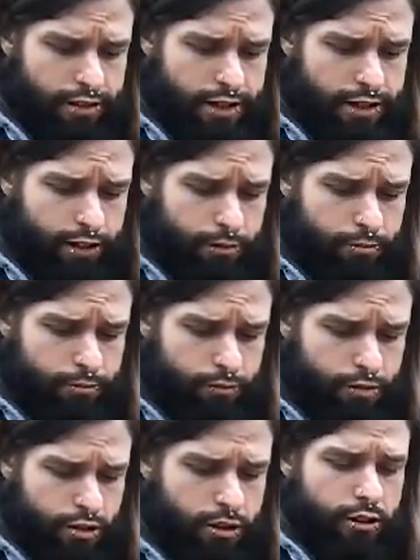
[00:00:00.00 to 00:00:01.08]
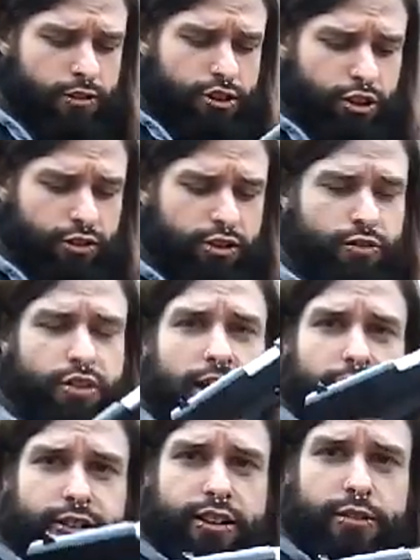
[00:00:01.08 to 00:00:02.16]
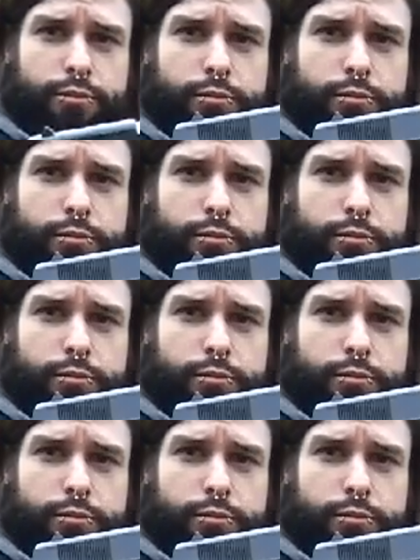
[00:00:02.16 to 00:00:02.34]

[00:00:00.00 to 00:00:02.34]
Yeah, I think she looks like a Valerie.